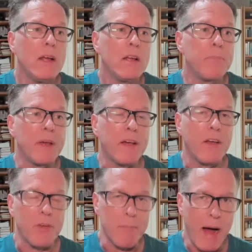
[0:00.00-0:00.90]

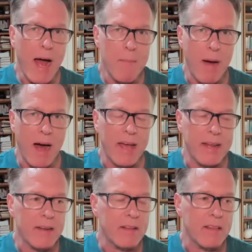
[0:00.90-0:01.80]
Because in my
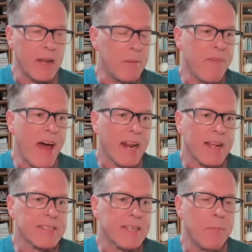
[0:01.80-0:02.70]
mind, the
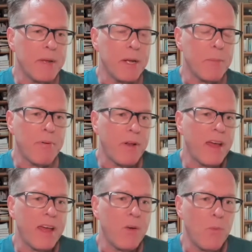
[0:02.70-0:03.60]
lymphatics come into
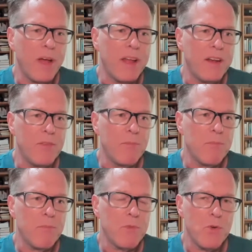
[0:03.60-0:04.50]
play when
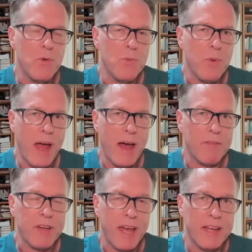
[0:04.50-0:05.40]
you
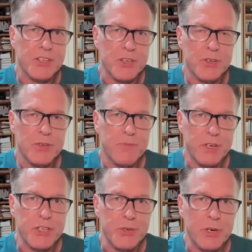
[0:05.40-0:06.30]
have cancer,
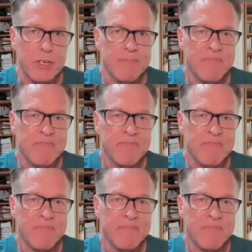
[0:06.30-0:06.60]
for sure.